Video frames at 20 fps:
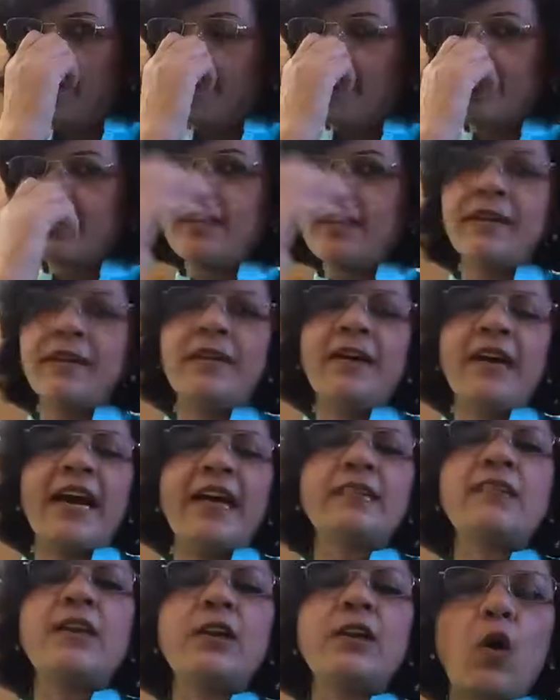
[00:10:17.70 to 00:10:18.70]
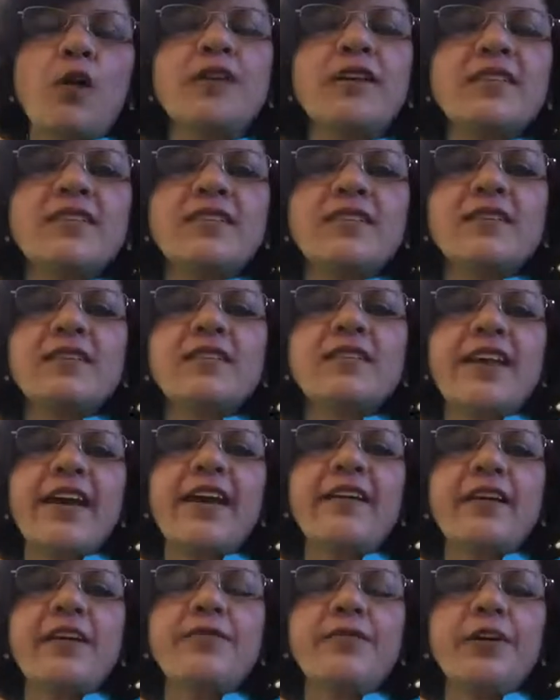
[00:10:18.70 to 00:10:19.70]
Vandana, as a long distance
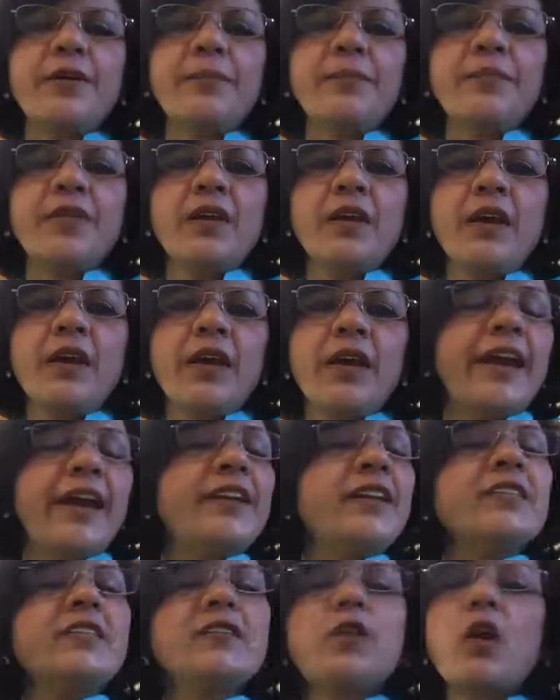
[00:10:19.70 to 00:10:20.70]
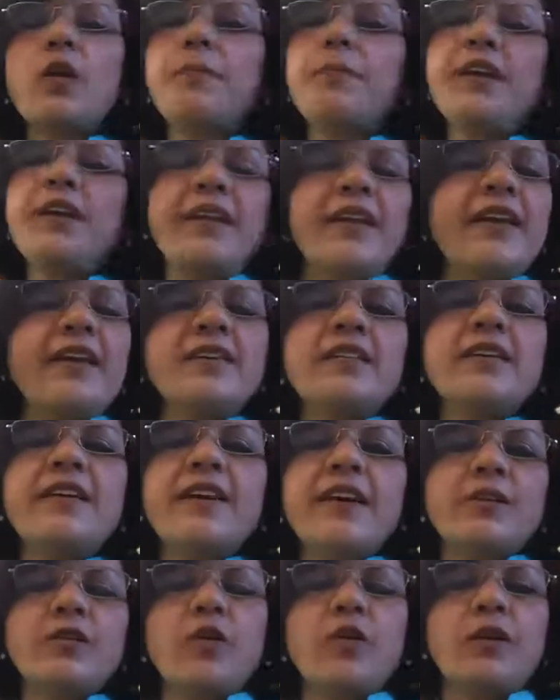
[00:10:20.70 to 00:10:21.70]
caregiver, it has not been easy
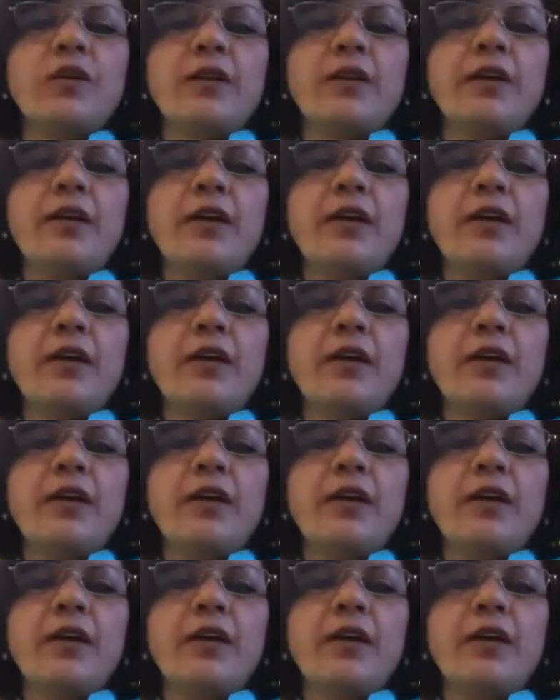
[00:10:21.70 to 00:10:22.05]
at all.